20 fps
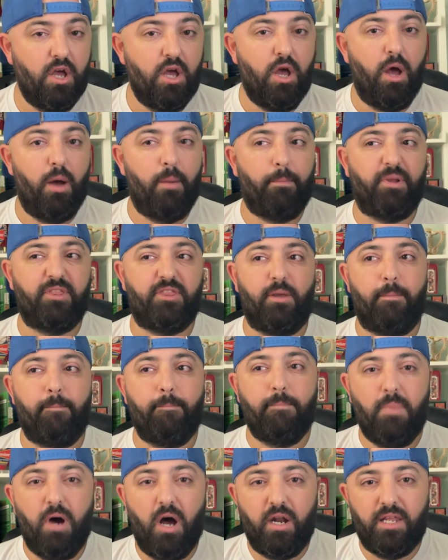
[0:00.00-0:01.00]
but the
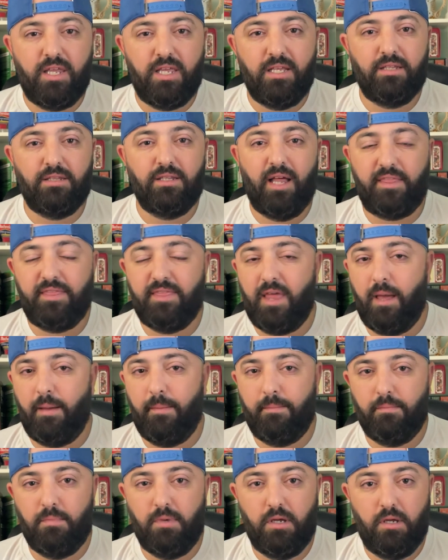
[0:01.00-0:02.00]
money let
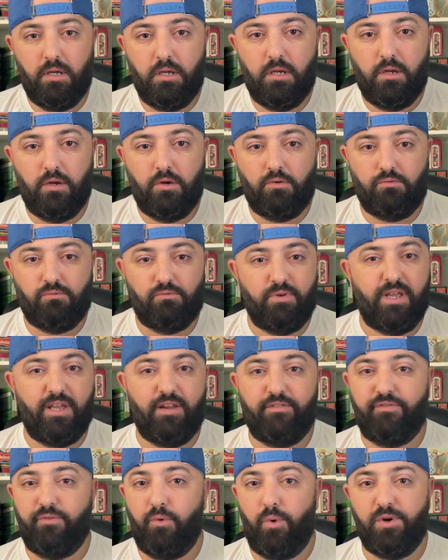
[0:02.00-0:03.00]
them
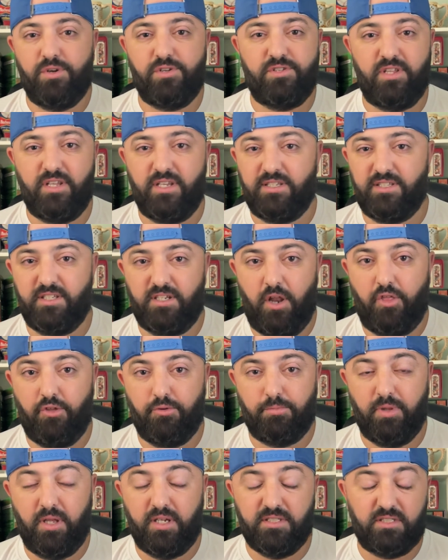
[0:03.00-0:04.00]
reinforce things in other
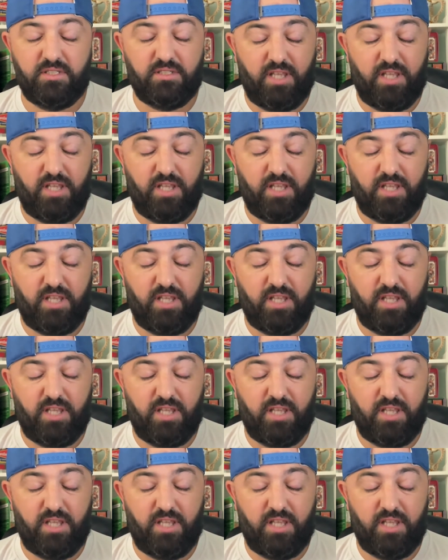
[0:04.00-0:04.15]
places.